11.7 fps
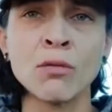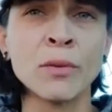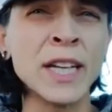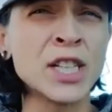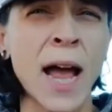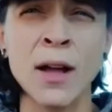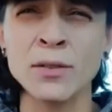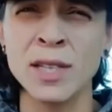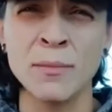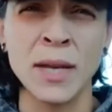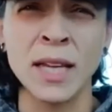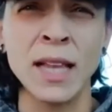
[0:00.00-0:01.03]
Reach out
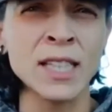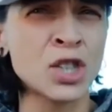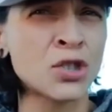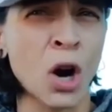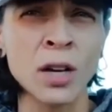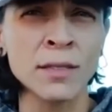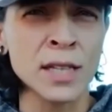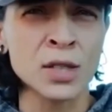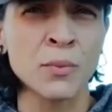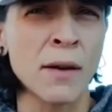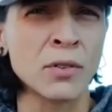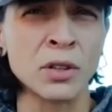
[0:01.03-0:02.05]
to me. Let's start
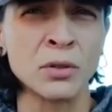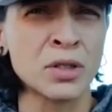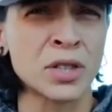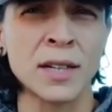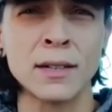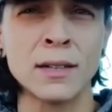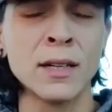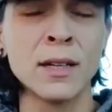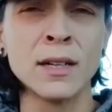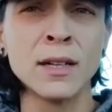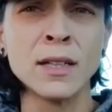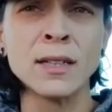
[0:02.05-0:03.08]
this revolution.
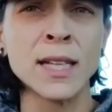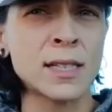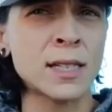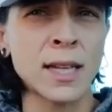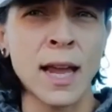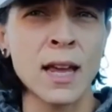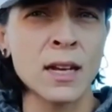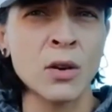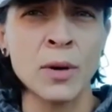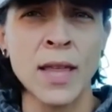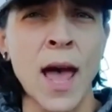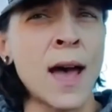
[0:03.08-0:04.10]
Let's stand
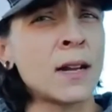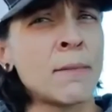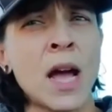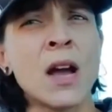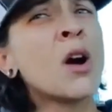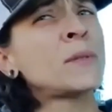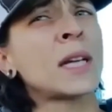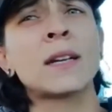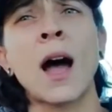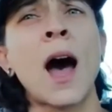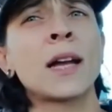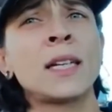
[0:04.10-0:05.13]
with Adam. I hope to
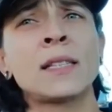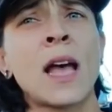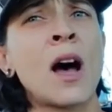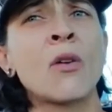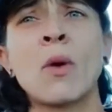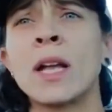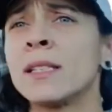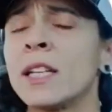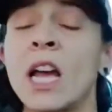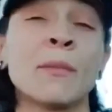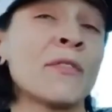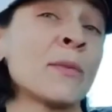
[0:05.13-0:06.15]
God he's out
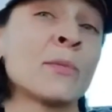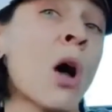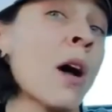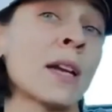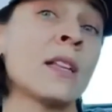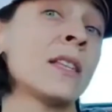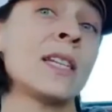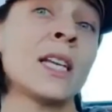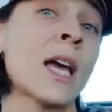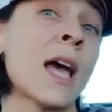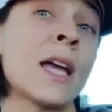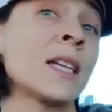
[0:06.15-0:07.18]
Wednesday, but from talking to the
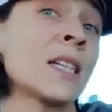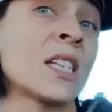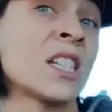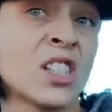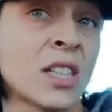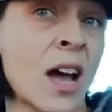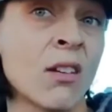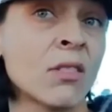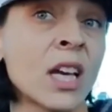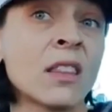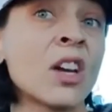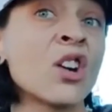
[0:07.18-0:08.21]
DA, it doesn't sound
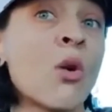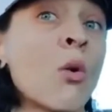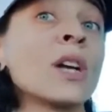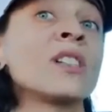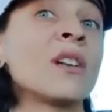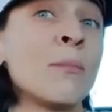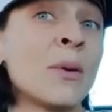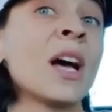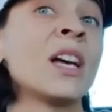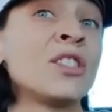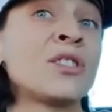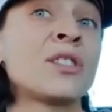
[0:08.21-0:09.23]
like they're going to
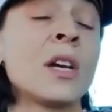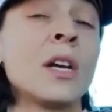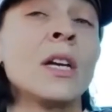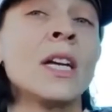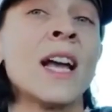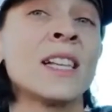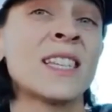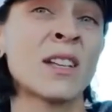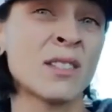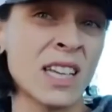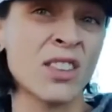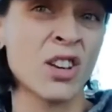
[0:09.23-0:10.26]
budge. It
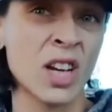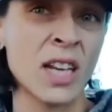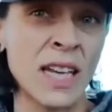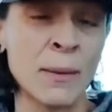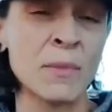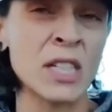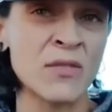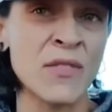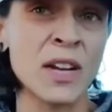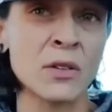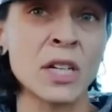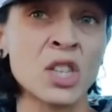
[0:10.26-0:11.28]
sounds like they're going to keep this
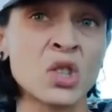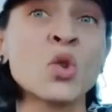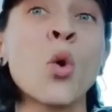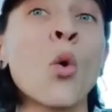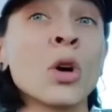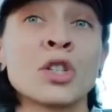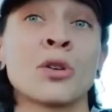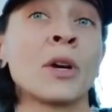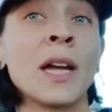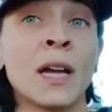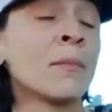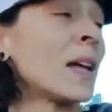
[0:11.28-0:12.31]
veteran and torture
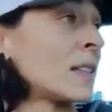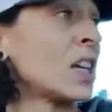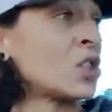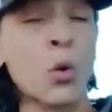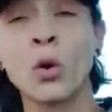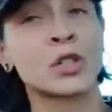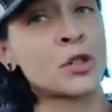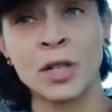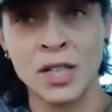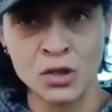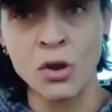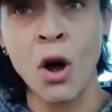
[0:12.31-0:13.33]
him like they tortured
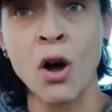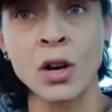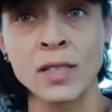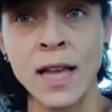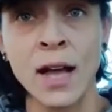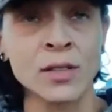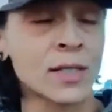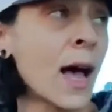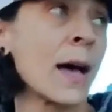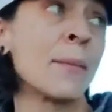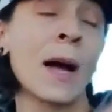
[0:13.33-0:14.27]
his dogs outside.